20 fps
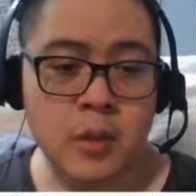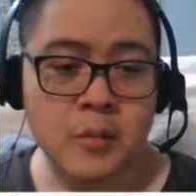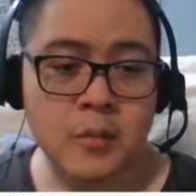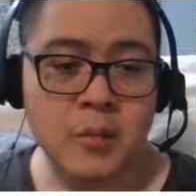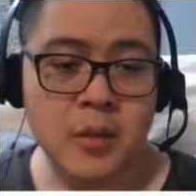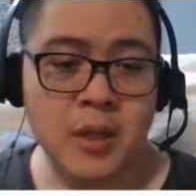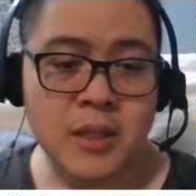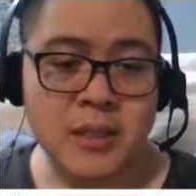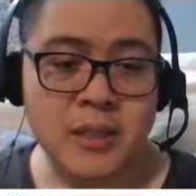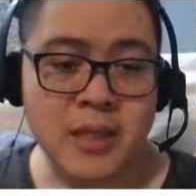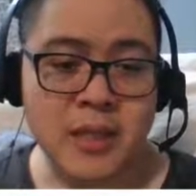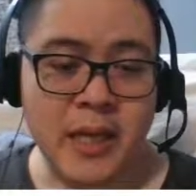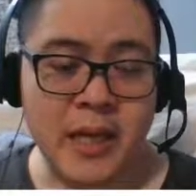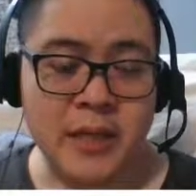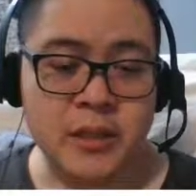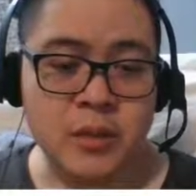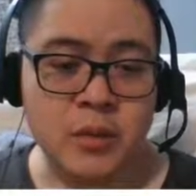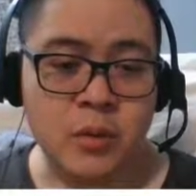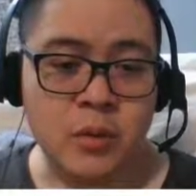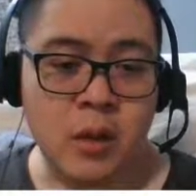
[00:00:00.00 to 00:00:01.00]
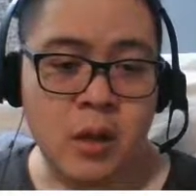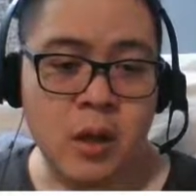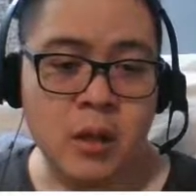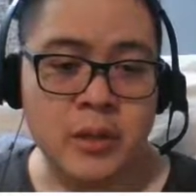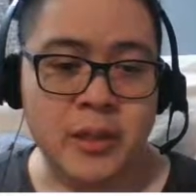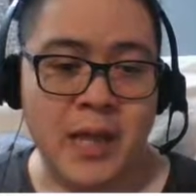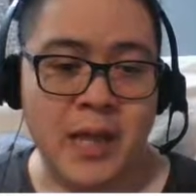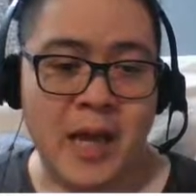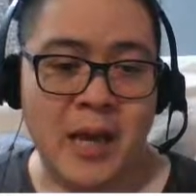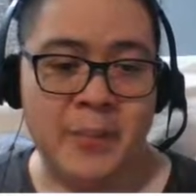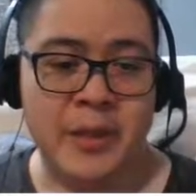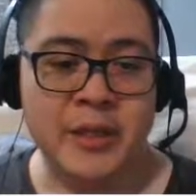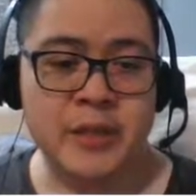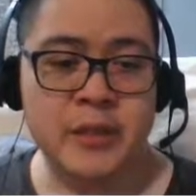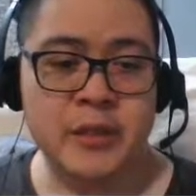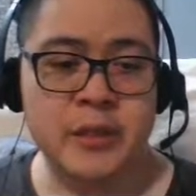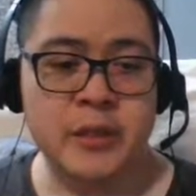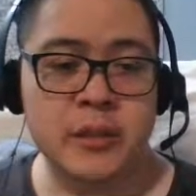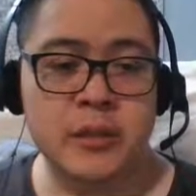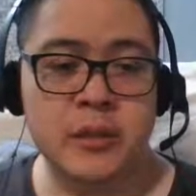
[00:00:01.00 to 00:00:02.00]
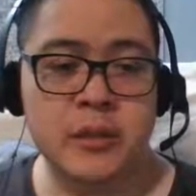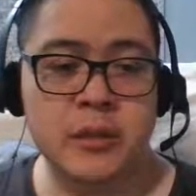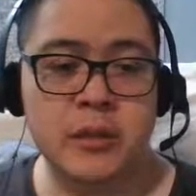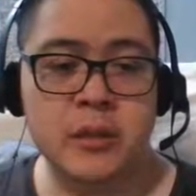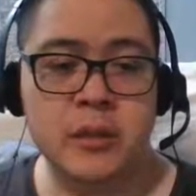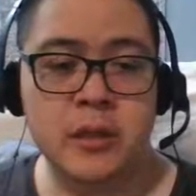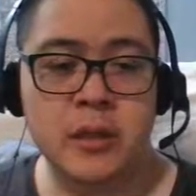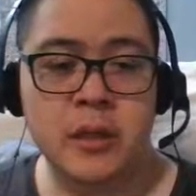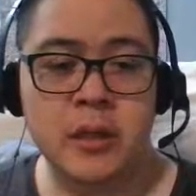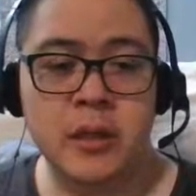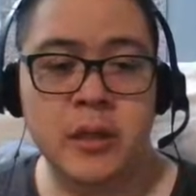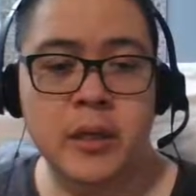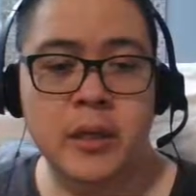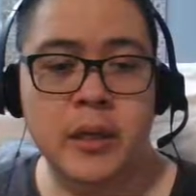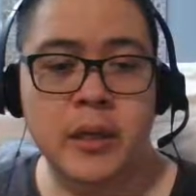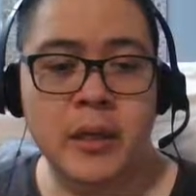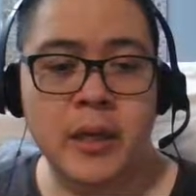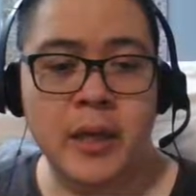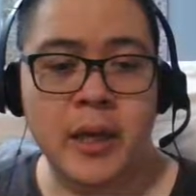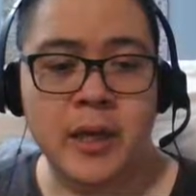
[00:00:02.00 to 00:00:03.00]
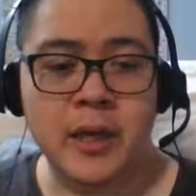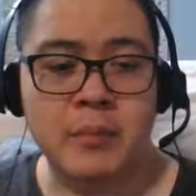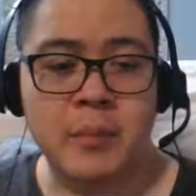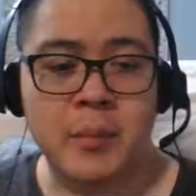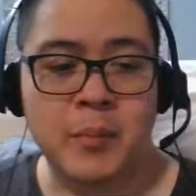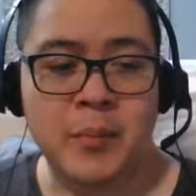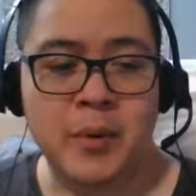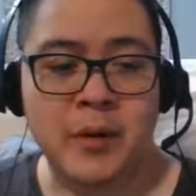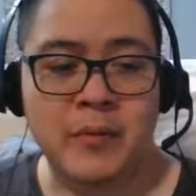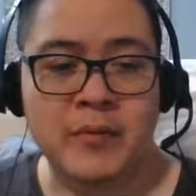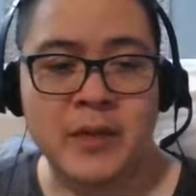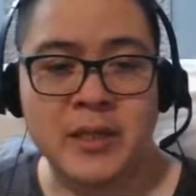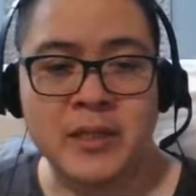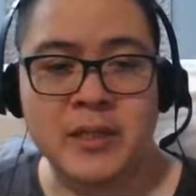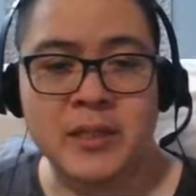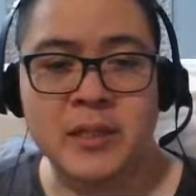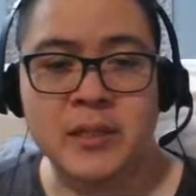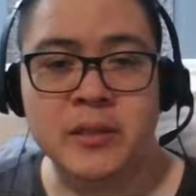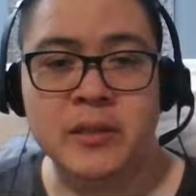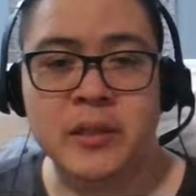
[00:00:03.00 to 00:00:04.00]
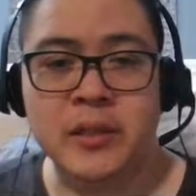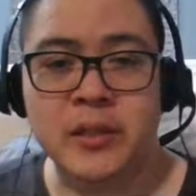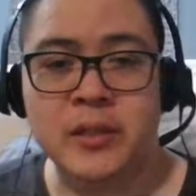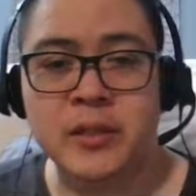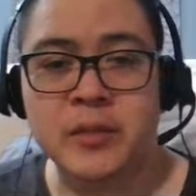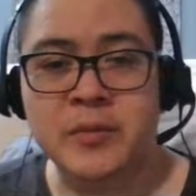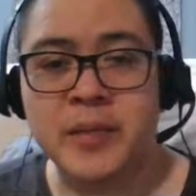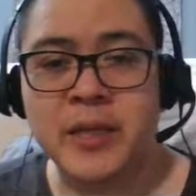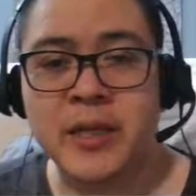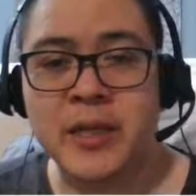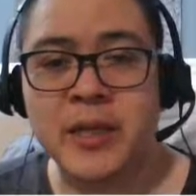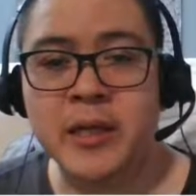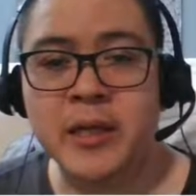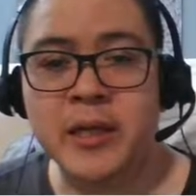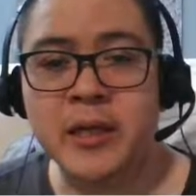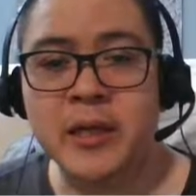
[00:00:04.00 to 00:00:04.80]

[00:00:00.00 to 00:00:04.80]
+8 to all damage. Can't remember if this is going to be...